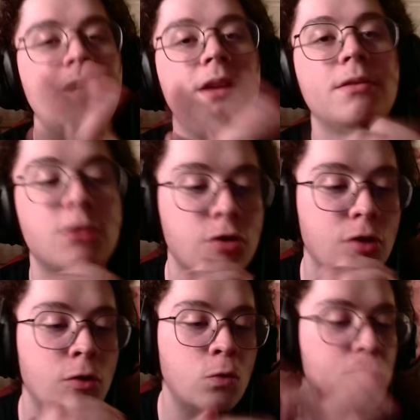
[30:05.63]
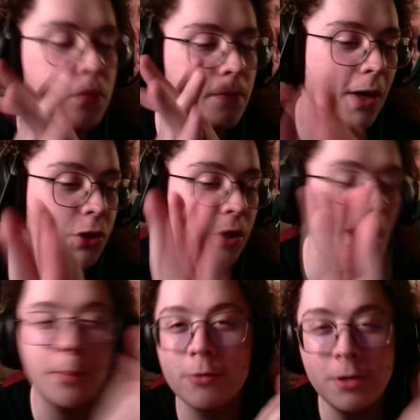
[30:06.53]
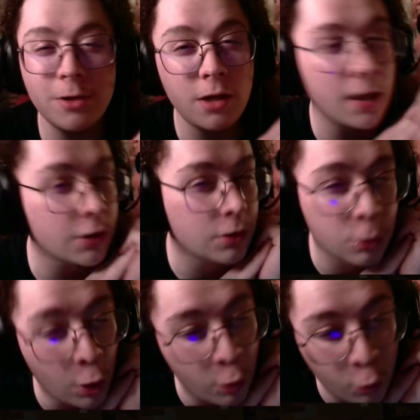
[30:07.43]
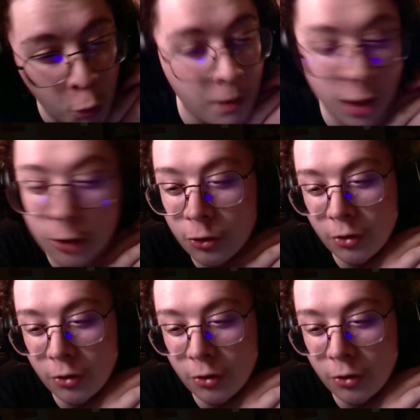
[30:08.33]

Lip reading: you so much. I appreciate you guys so much.